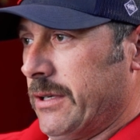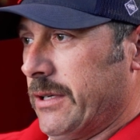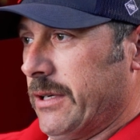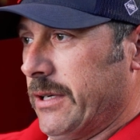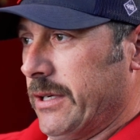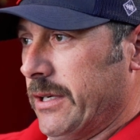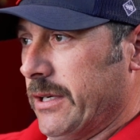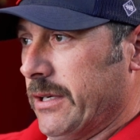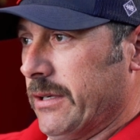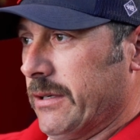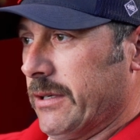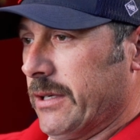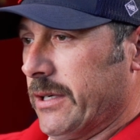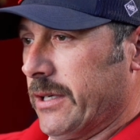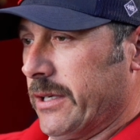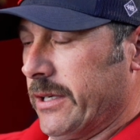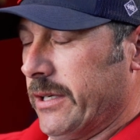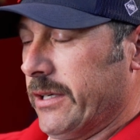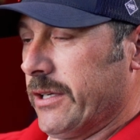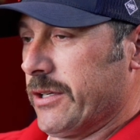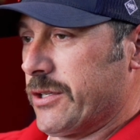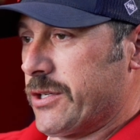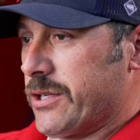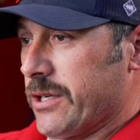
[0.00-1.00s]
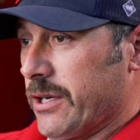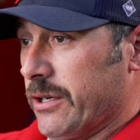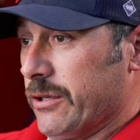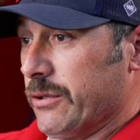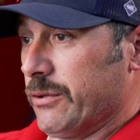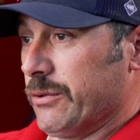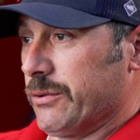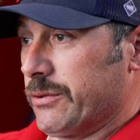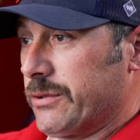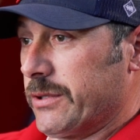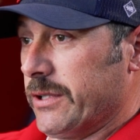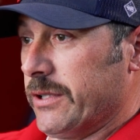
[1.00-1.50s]
and it
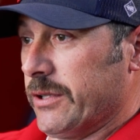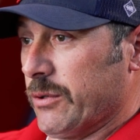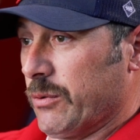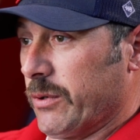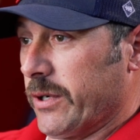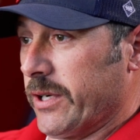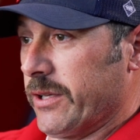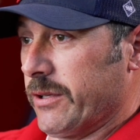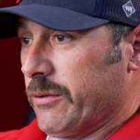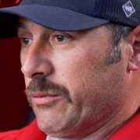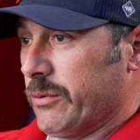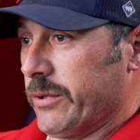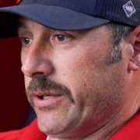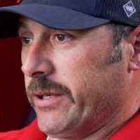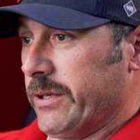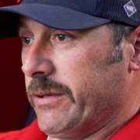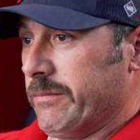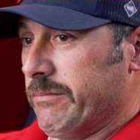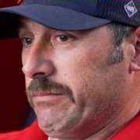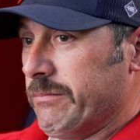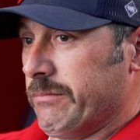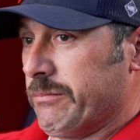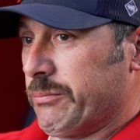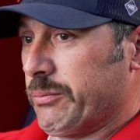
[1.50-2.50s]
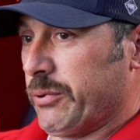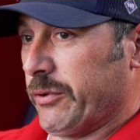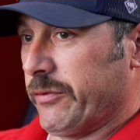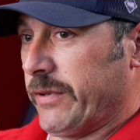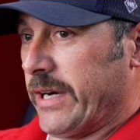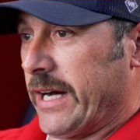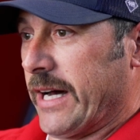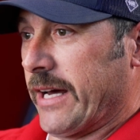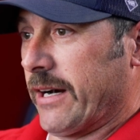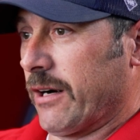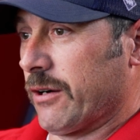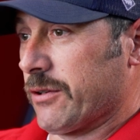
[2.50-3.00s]
shows in the way that we
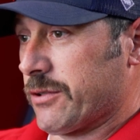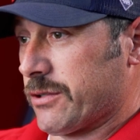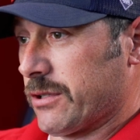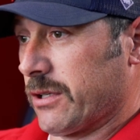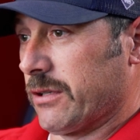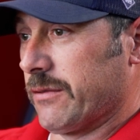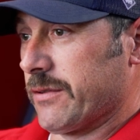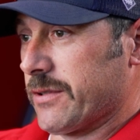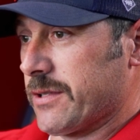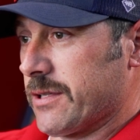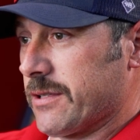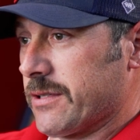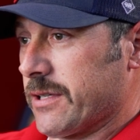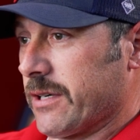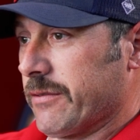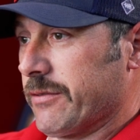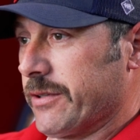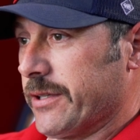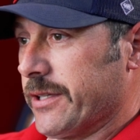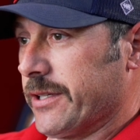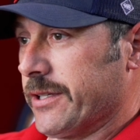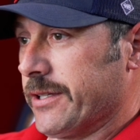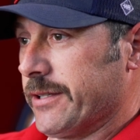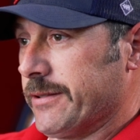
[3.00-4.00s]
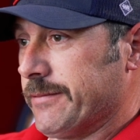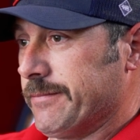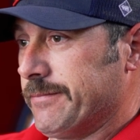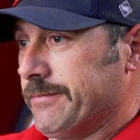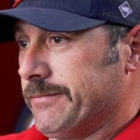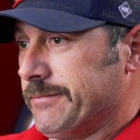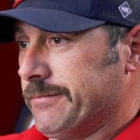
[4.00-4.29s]
provide our services every day.